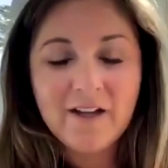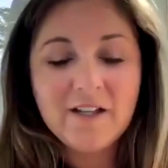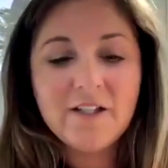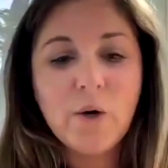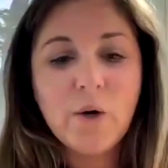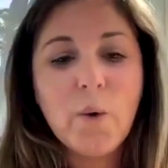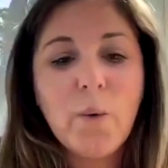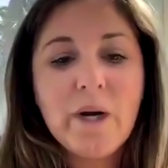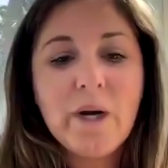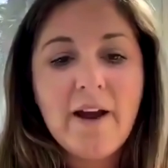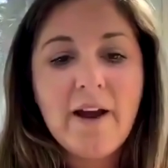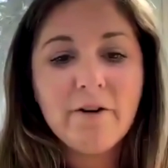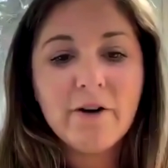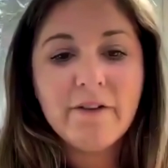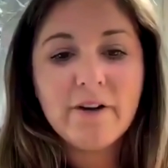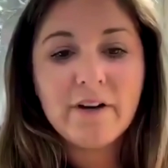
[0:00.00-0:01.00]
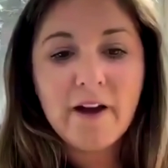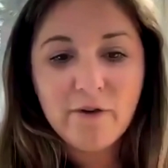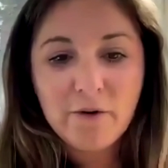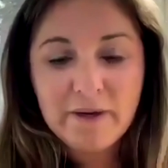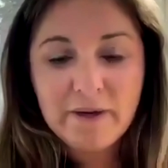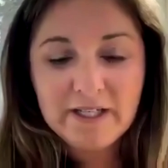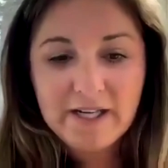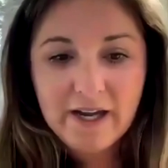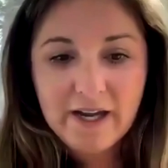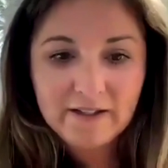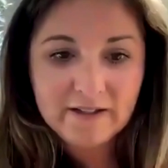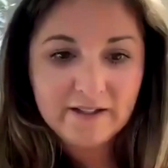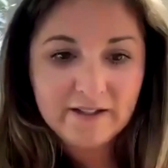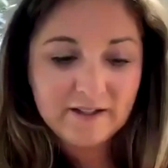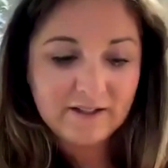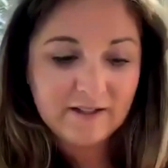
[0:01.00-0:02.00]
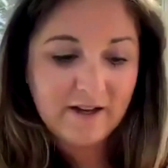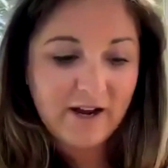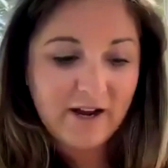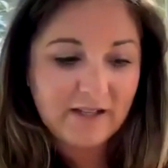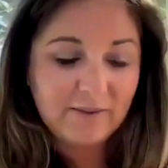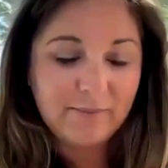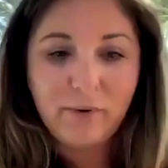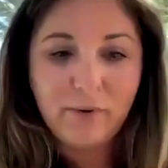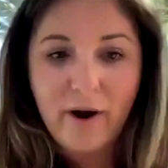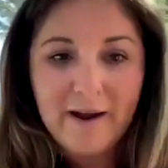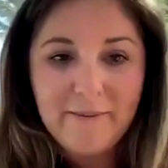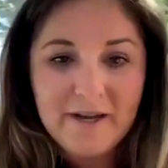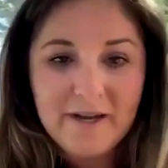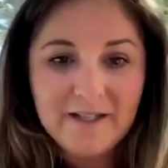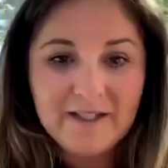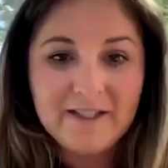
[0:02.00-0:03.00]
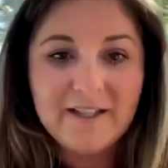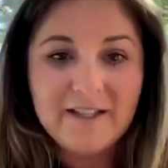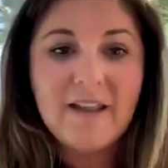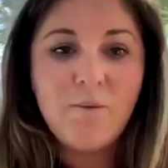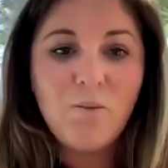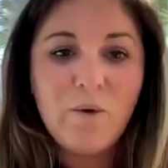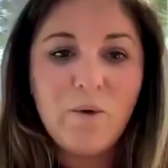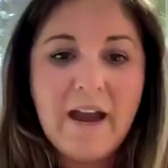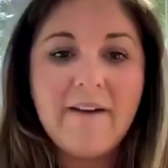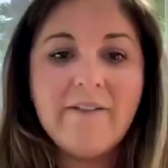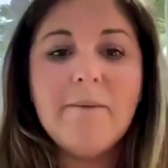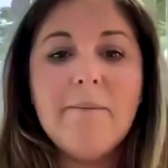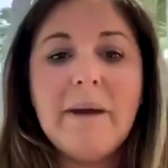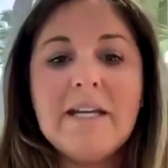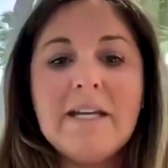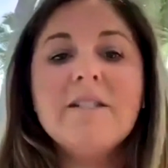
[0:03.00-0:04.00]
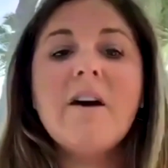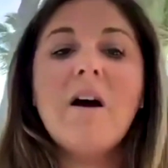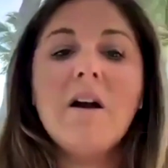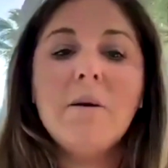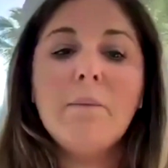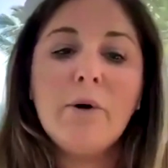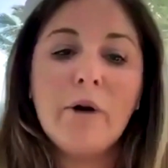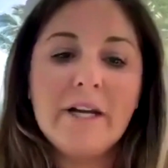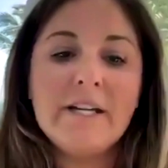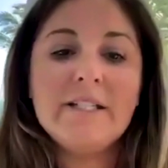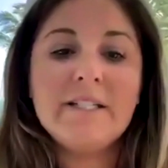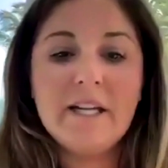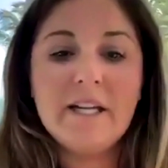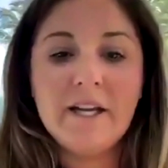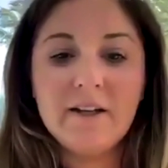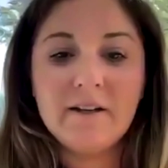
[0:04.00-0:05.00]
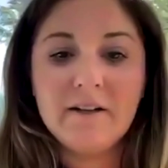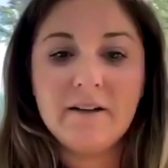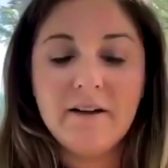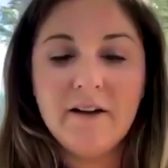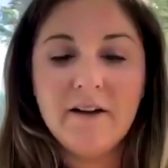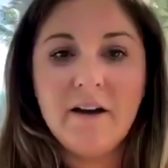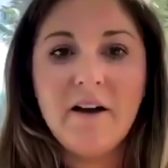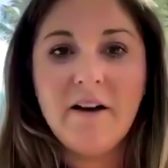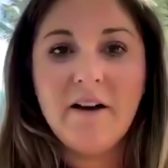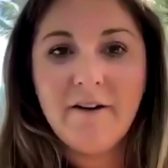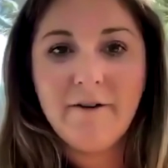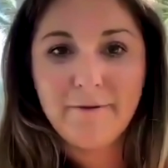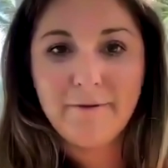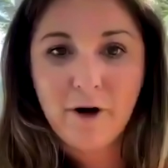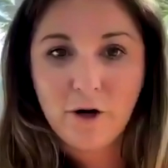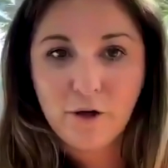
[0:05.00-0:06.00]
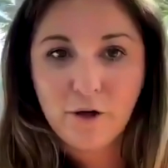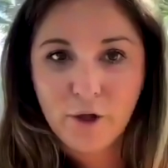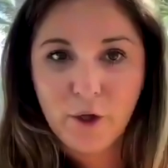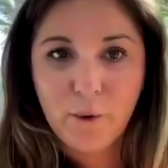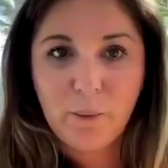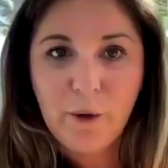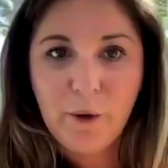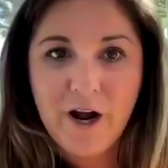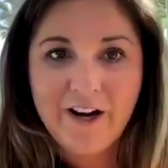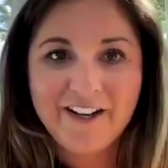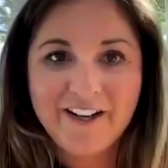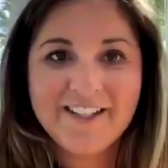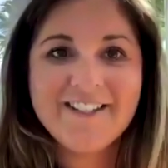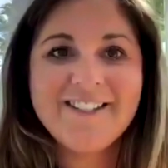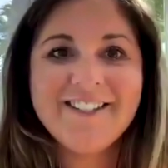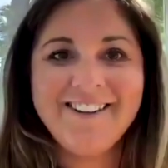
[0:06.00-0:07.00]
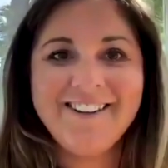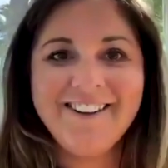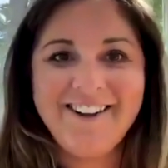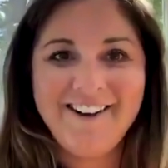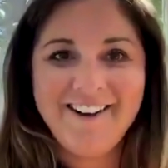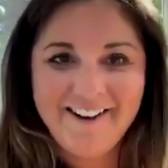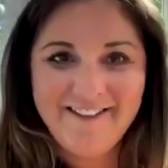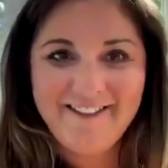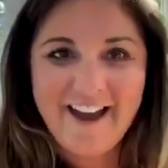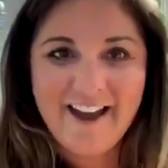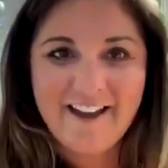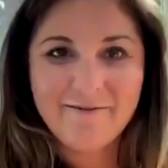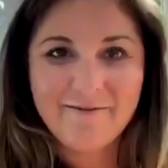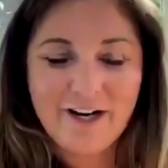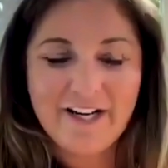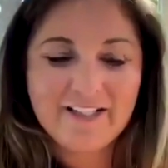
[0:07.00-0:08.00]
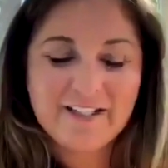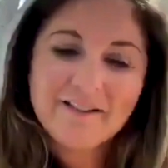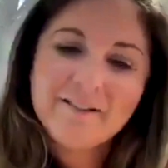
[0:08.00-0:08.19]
So whatever the government tells us prime is, then we have to base our pricing for our loan products on that rate.